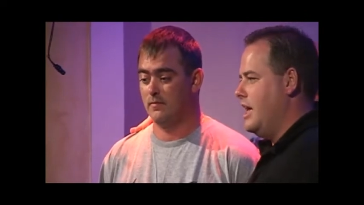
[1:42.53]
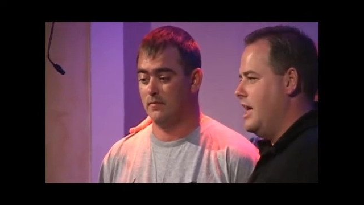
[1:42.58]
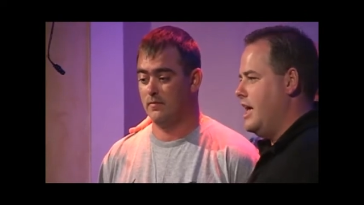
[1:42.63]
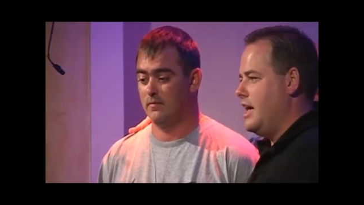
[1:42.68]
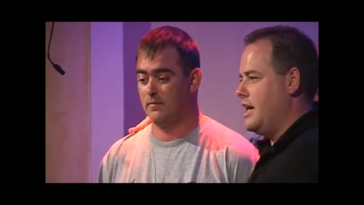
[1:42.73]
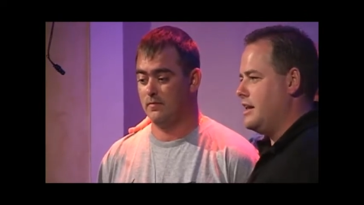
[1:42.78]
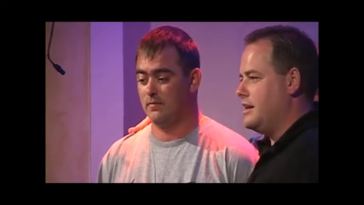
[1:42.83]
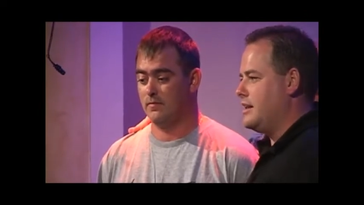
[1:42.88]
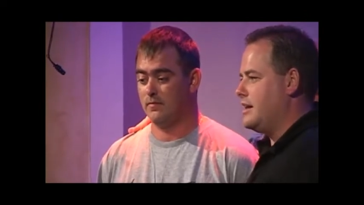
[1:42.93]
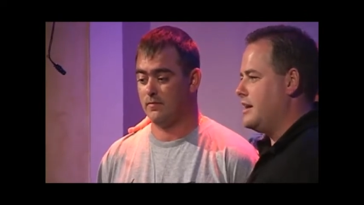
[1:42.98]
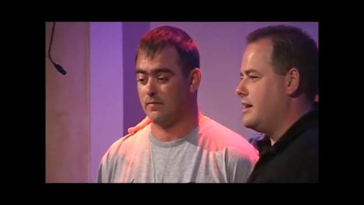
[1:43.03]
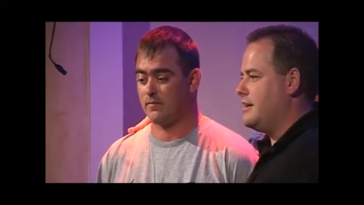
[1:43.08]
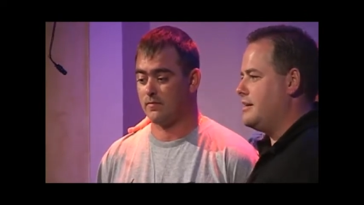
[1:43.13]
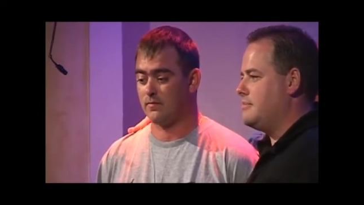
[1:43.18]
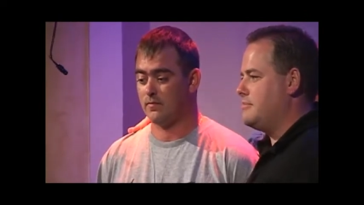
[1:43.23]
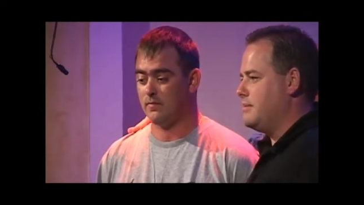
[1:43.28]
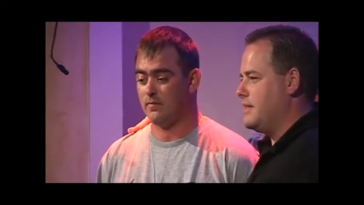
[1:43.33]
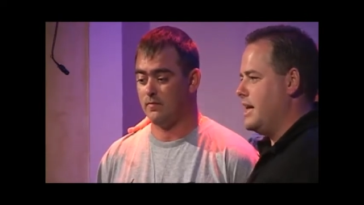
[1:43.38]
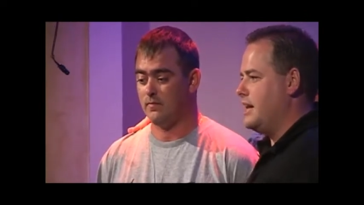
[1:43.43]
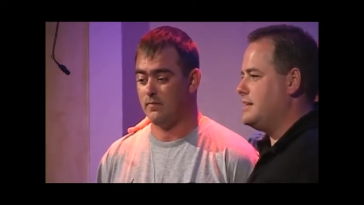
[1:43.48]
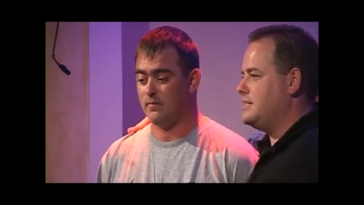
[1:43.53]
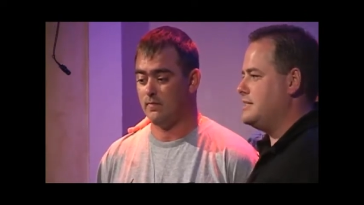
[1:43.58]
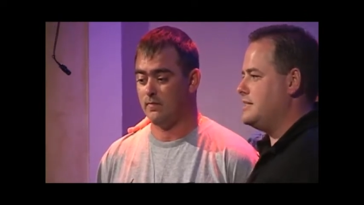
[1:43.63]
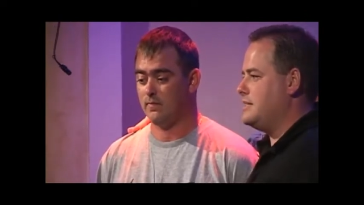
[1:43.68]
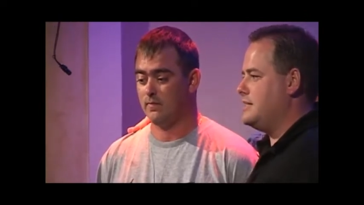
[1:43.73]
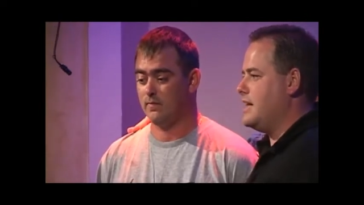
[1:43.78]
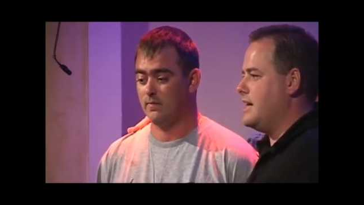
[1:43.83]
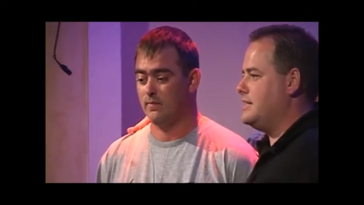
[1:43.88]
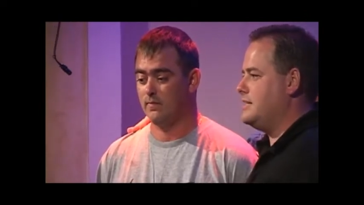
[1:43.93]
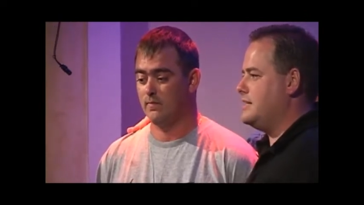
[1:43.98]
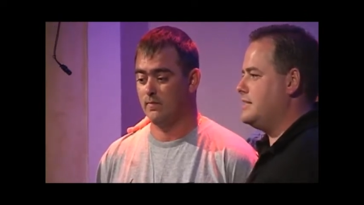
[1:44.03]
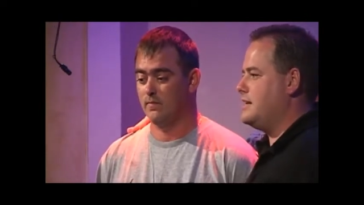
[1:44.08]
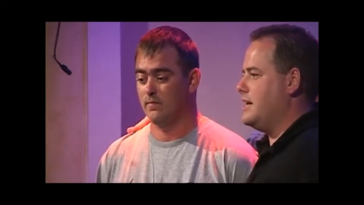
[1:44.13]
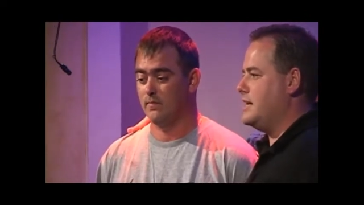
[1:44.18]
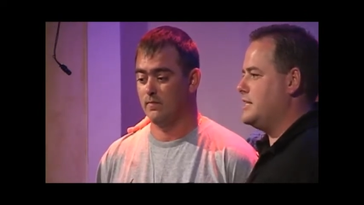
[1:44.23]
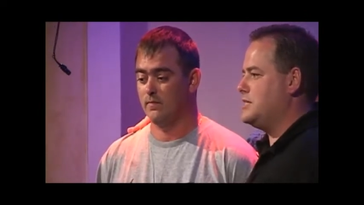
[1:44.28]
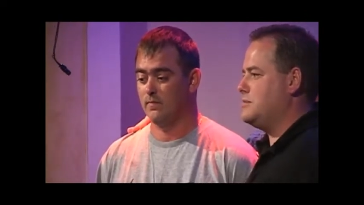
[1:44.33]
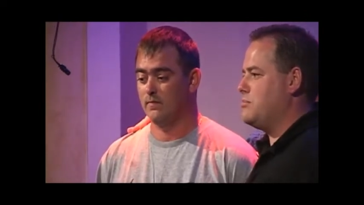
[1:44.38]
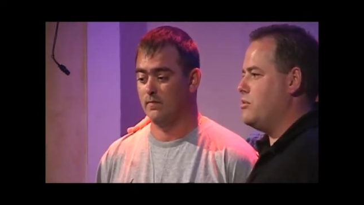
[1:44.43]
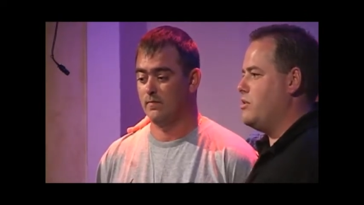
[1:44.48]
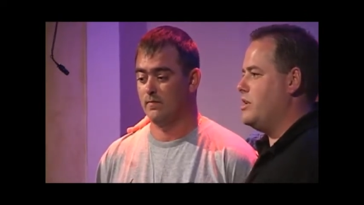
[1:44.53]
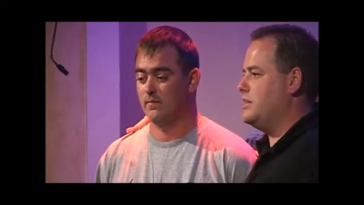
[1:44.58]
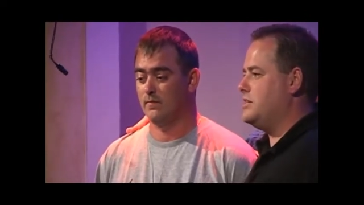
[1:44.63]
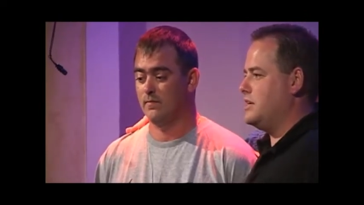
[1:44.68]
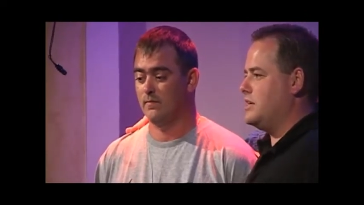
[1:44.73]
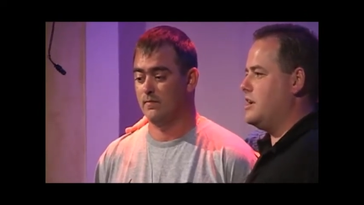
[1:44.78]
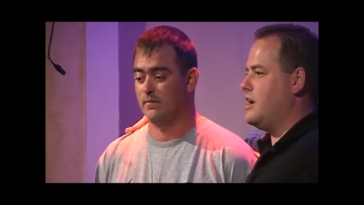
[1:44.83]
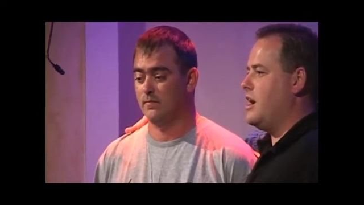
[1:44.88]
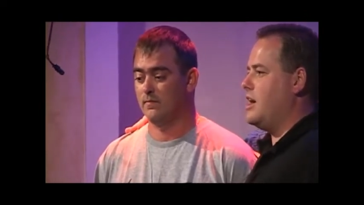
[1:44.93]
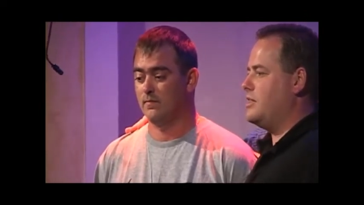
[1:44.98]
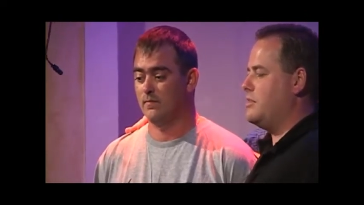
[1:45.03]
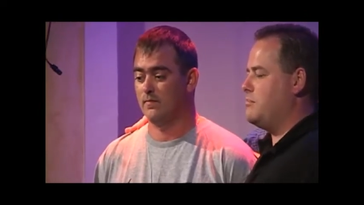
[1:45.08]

Speaker 1: and uh, that's that's a testimony to God.